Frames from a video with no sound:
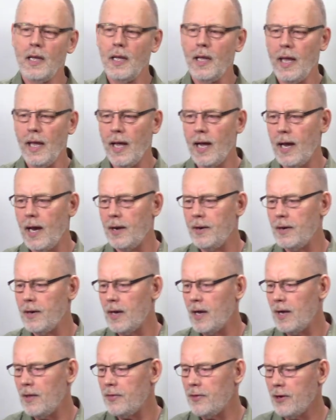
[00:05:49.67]
And
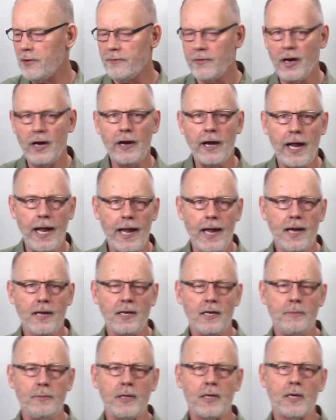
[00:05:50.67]
uh, they're very
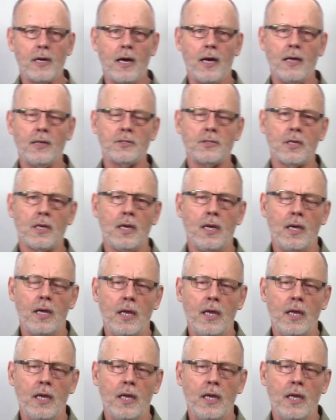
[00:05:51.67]
handy because